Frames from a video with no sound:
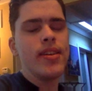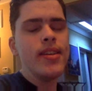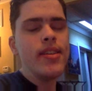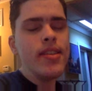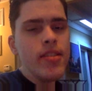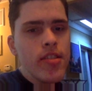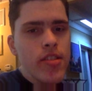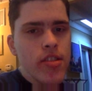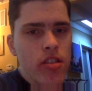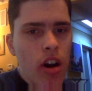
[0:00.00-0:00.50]

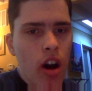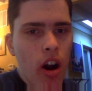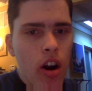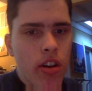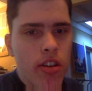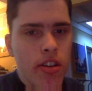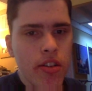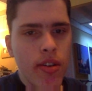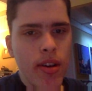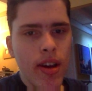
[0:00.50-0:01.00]
He's
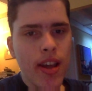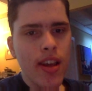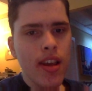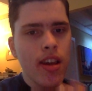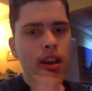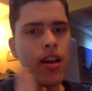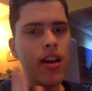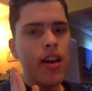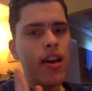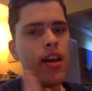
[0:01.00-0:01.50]

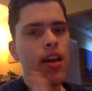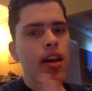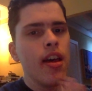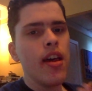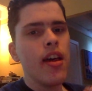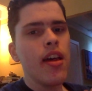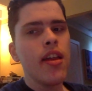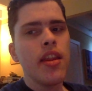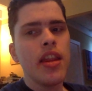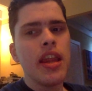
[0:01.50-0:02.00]
arguing
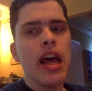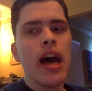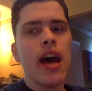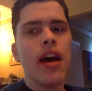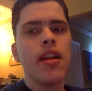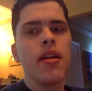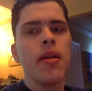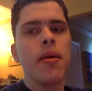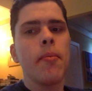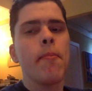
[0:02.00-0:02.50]

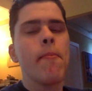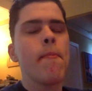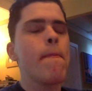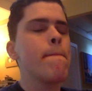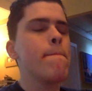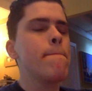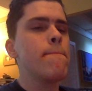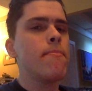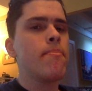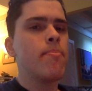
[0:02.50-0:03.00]
that
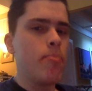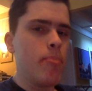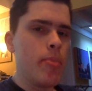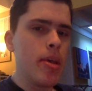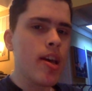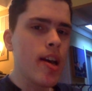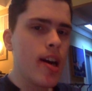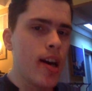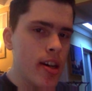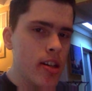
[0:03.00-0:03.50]

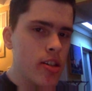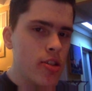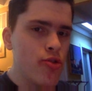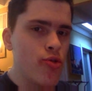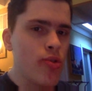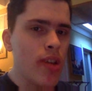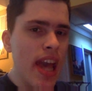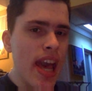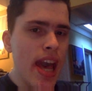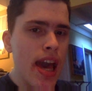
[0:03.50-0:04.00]
because
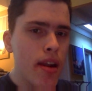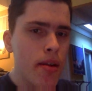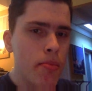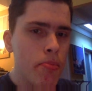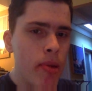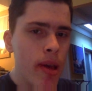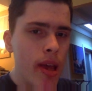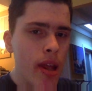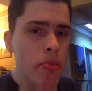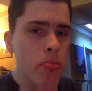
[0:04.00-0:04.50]
you can't
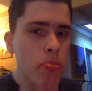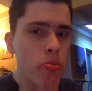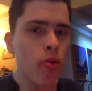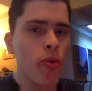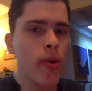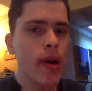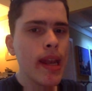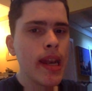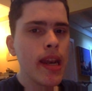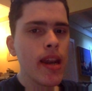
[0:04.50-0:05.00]

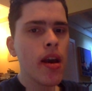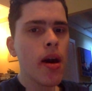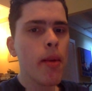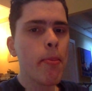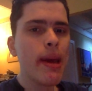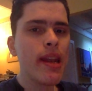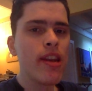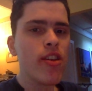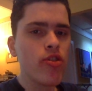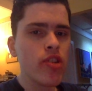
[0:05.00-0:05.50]
pinpoint a
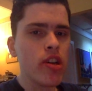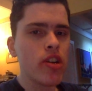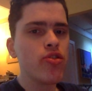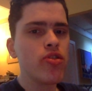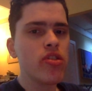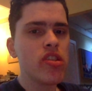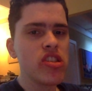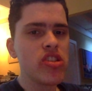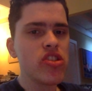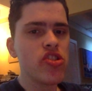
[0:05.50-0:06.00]
mental
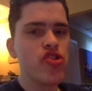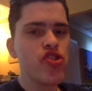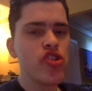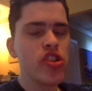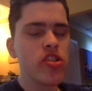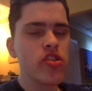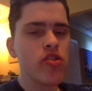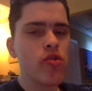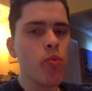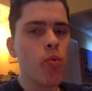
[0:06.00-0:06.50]
illness to
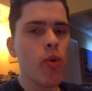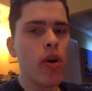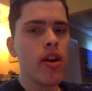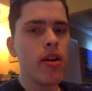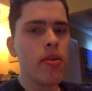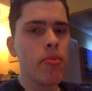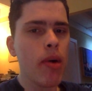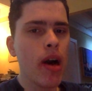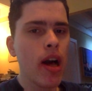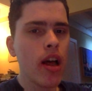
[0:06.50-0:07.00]
just
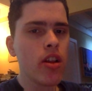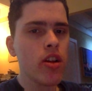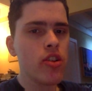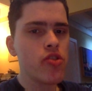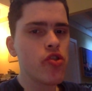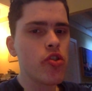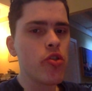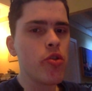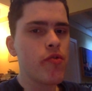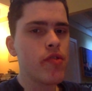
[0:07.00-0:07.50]
one
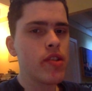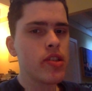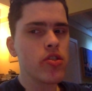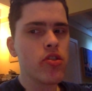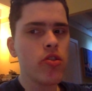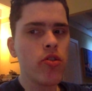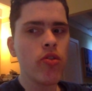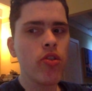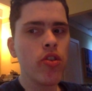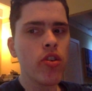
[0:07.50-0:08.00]
biological or
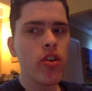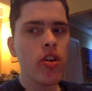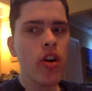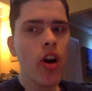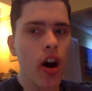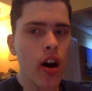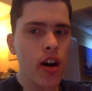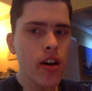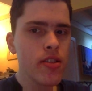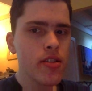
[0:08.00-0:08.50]
physical
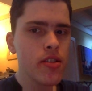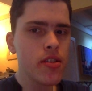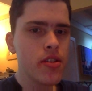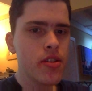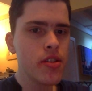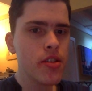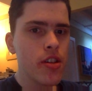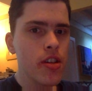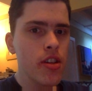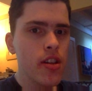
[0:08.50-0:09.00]

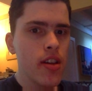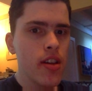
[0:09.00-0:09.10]
cause,